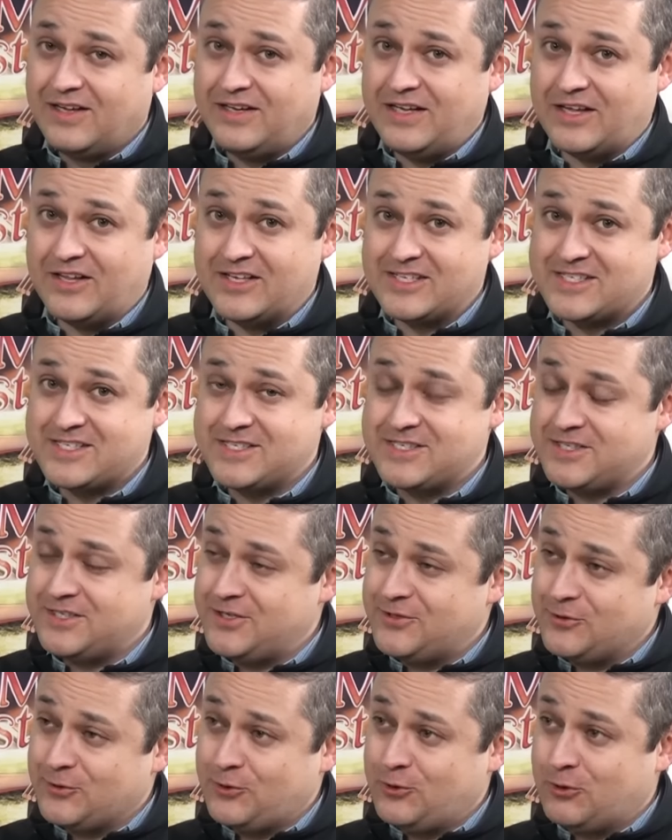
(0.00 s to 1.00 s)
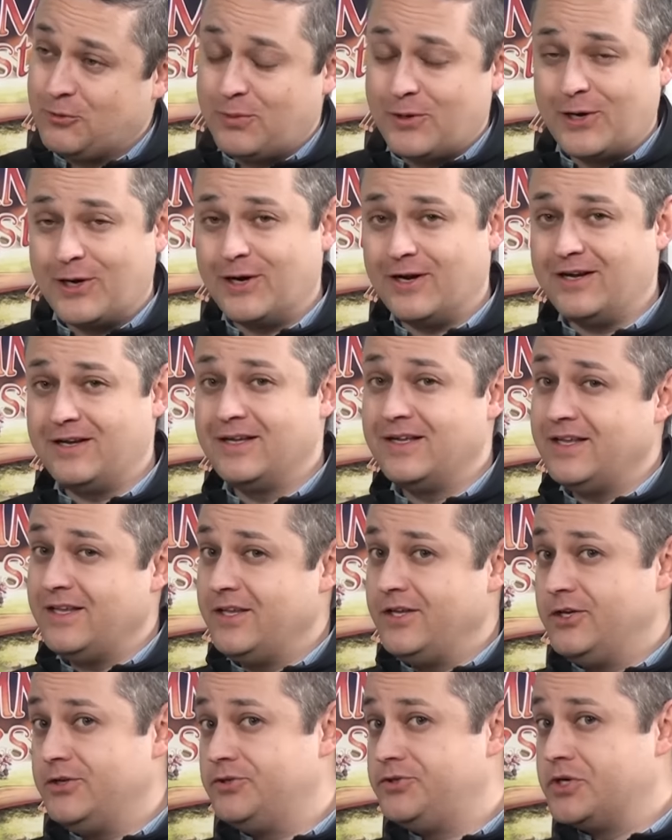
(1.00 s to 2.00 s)
Now, this is another cool part.
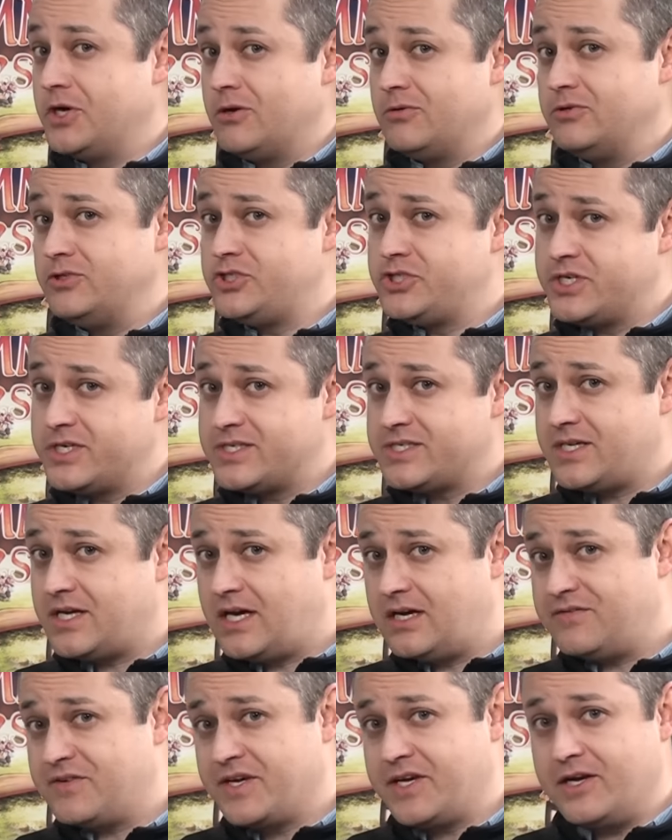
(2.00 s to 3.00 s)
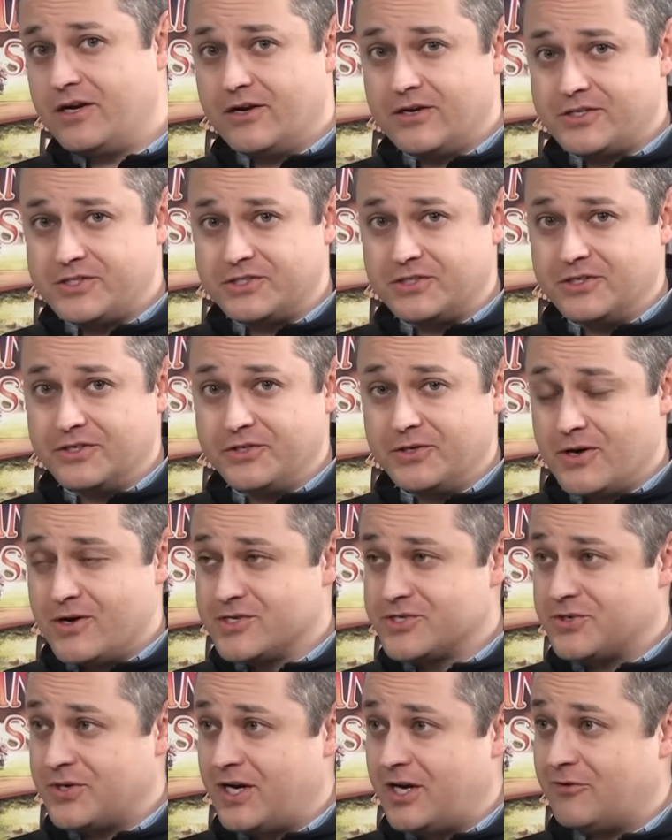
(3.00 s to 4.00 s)
You don't just have a character. You
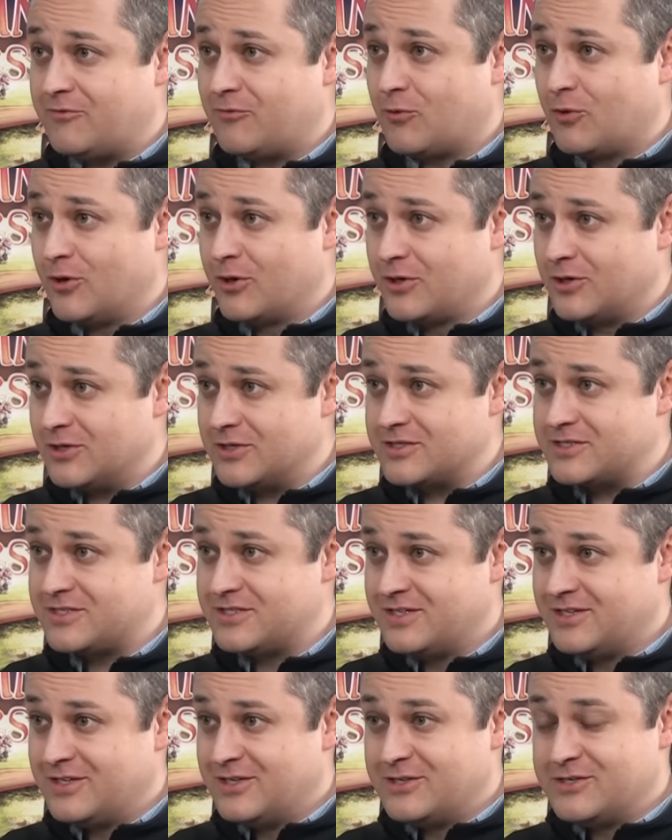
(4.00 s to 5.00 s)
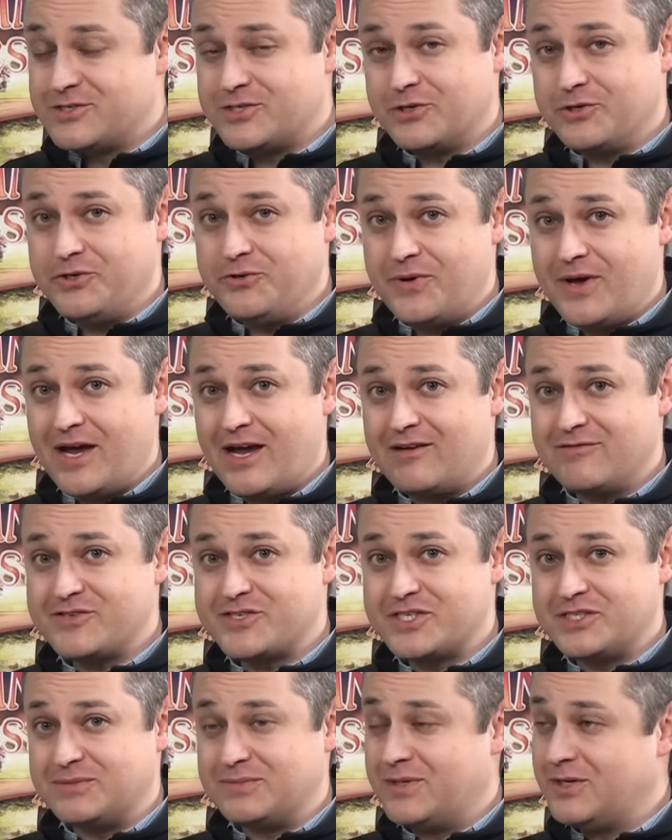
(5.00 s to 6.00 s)
also have workers. Yeah. So you have
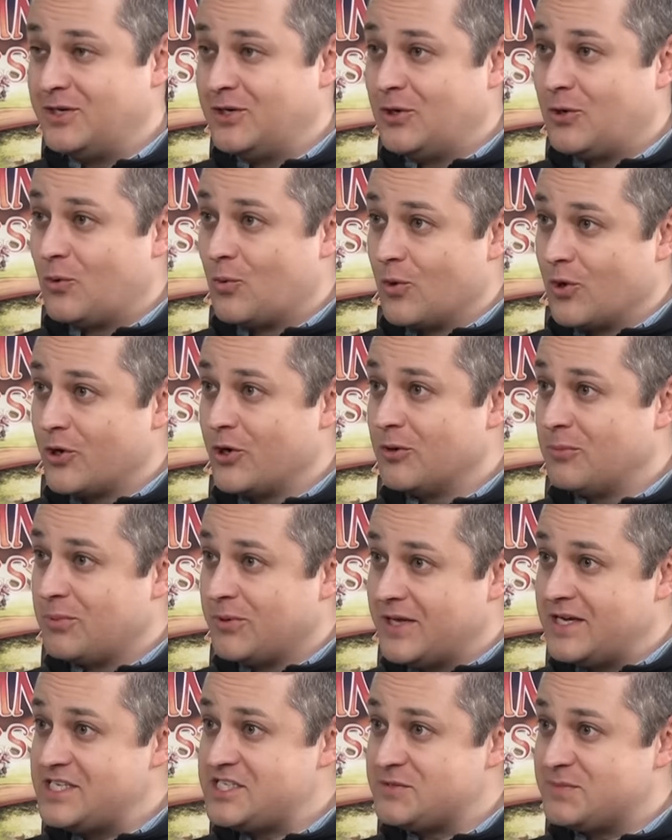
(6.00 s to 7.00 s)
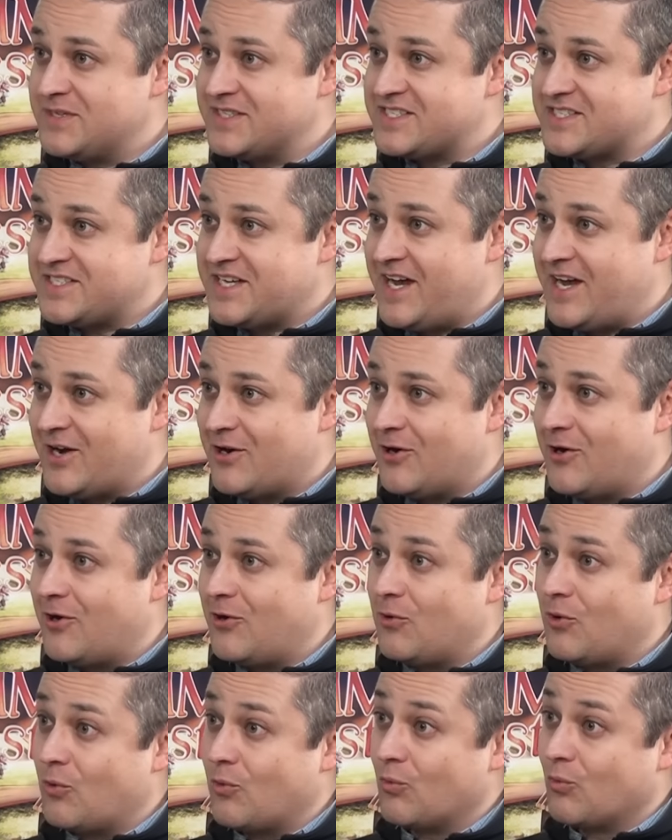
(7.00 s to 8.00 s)
some worker placement style
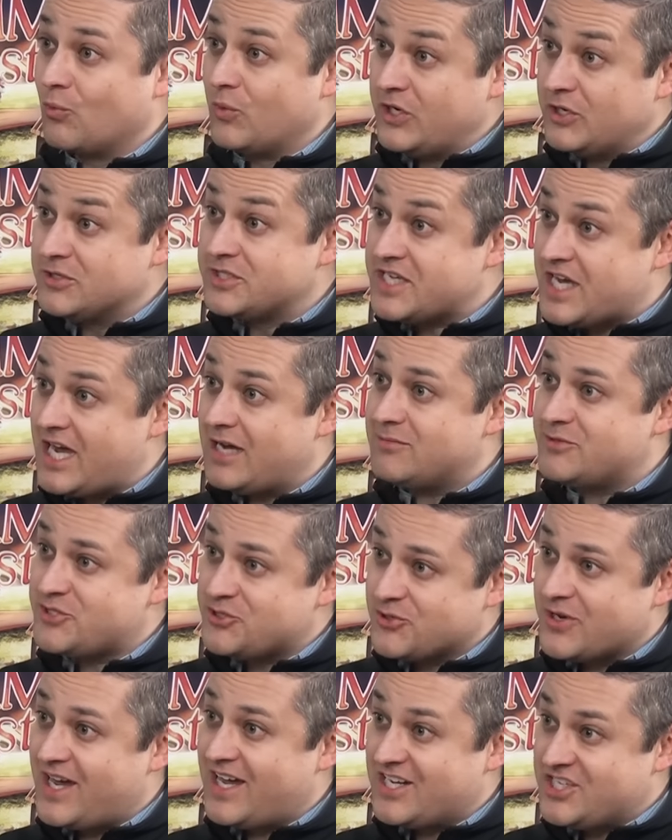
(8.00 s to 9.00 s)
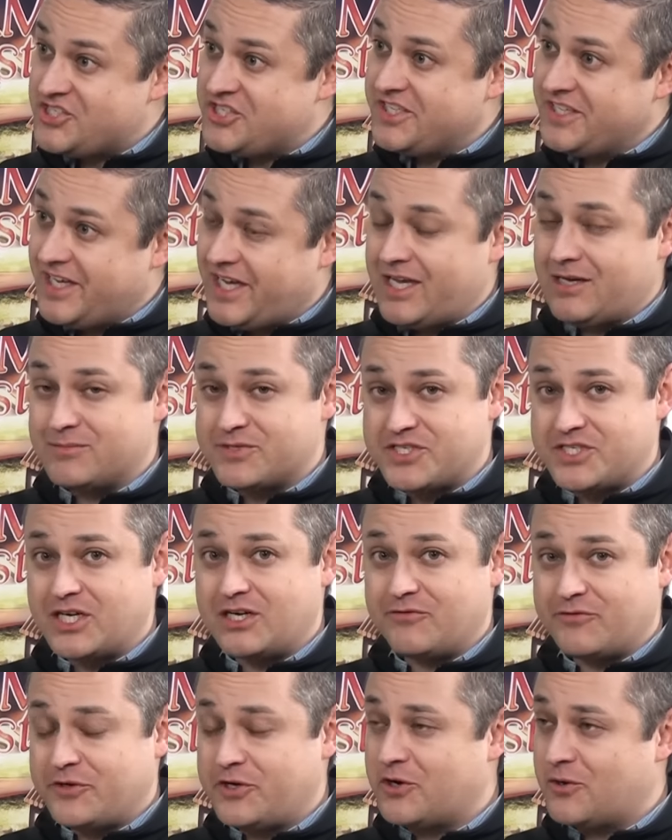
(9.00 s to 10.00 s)
real-time strategy game totally
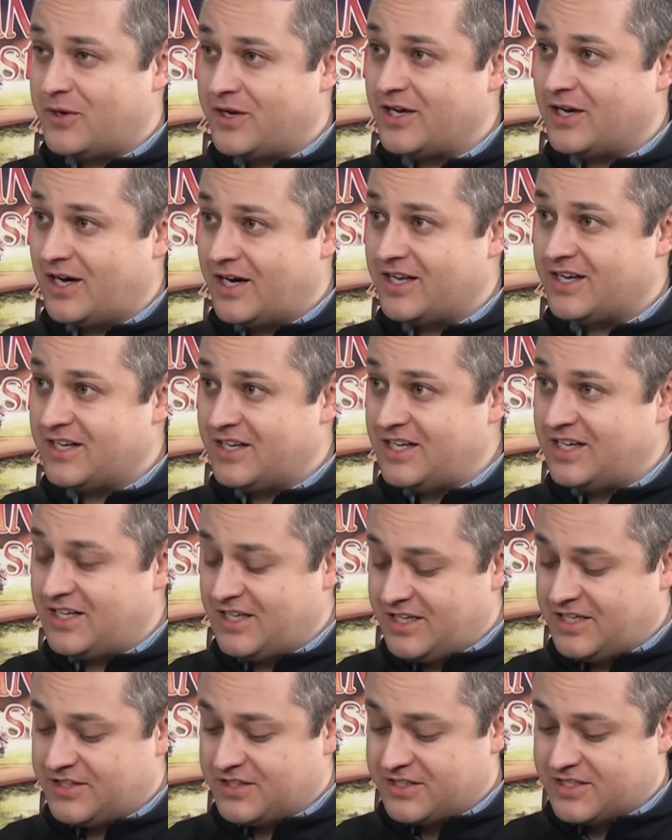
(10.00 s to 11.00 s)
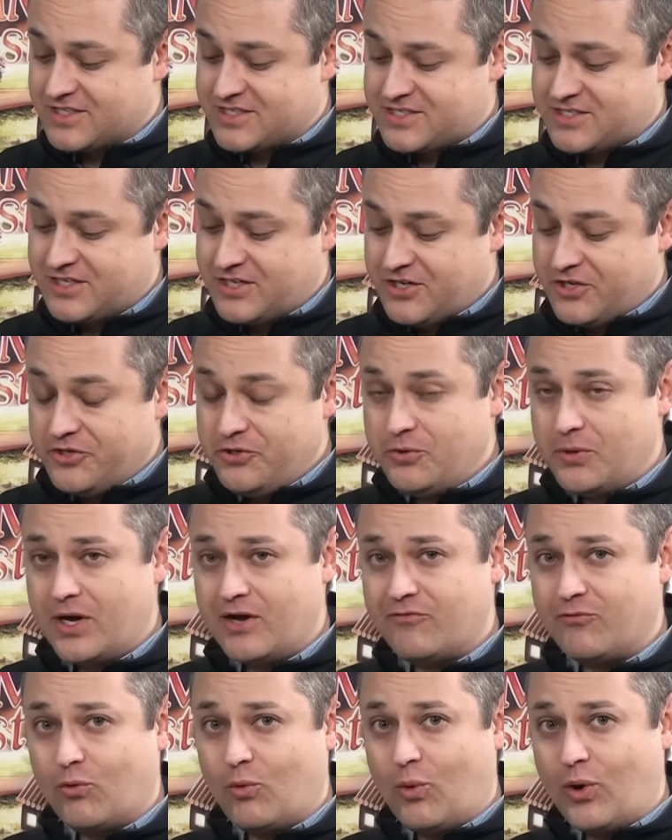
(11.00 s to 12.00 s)
stuff real-time going strategy. On in this. You
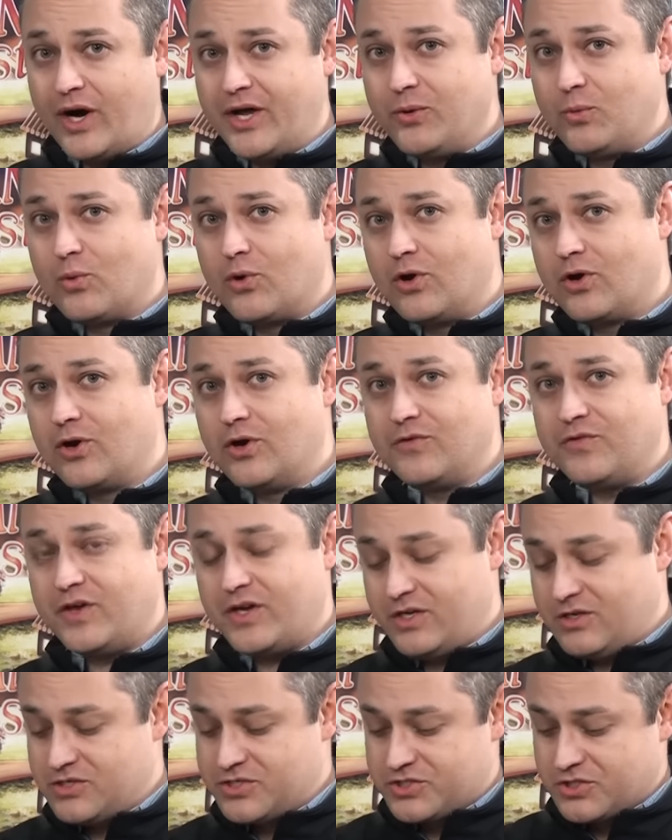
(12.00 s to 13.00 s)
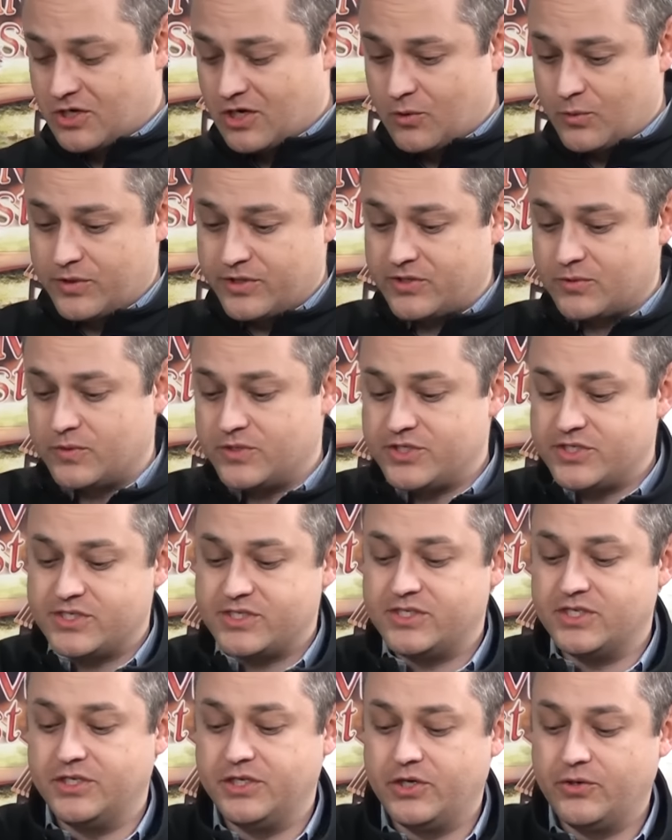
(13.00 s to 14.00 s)
have 1 worker that you start with, which
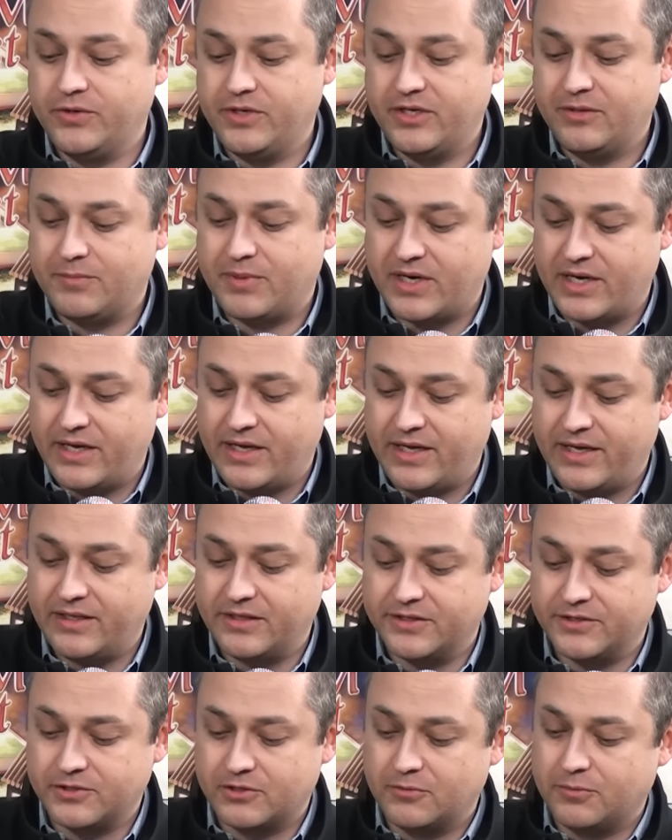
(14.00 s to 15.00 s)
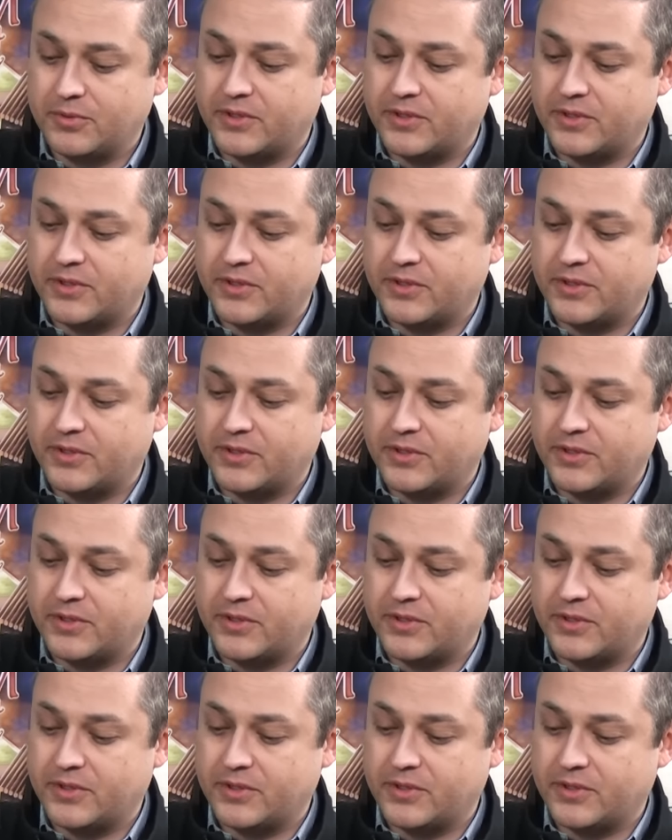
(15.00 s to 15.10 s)
is denoted by a little